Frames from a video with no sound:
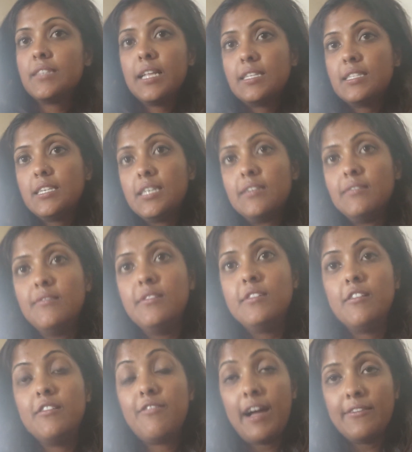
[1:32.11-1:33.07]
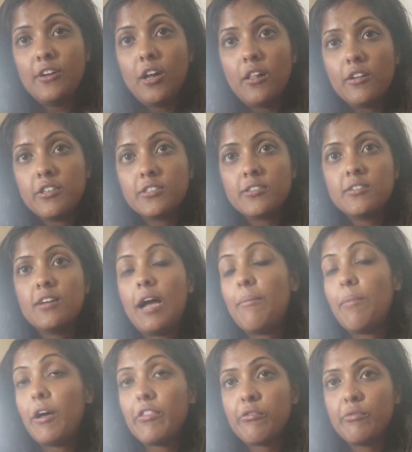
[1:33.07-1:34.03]
And that's it. $5.
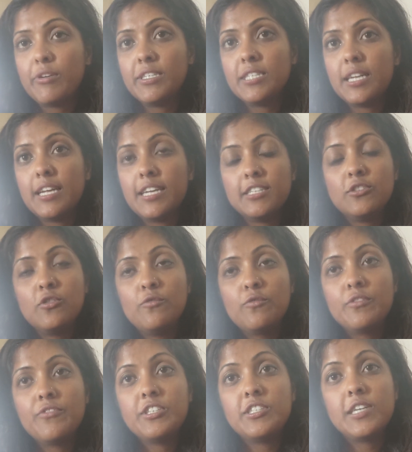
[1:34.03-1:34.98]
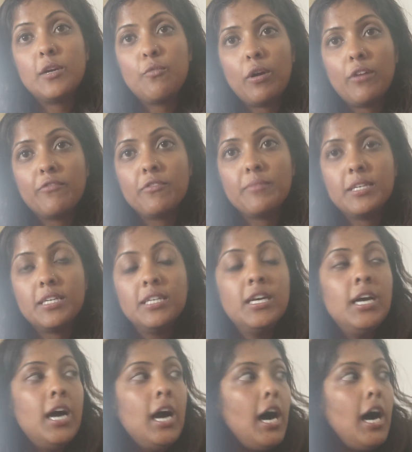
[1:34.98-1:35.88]
I bought 3 today. 2 for VJ, 1 for me.